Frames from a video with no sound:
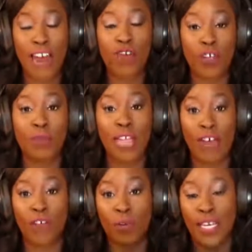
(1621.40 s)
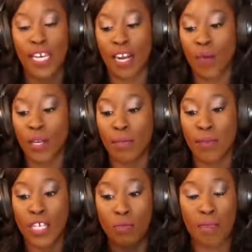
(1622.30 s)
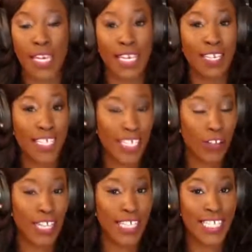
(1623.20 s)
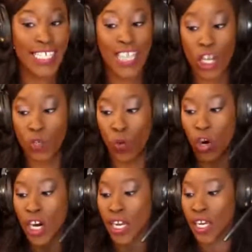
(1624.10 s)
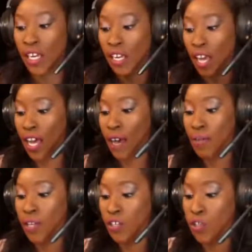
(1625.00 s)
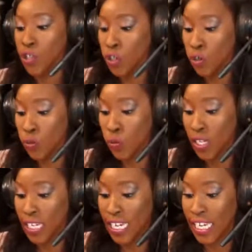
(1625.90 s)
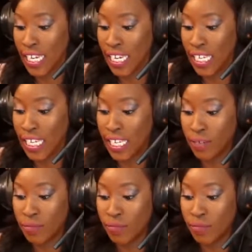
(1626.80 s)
stream platform. Again, I want to make it clear that this does work to in any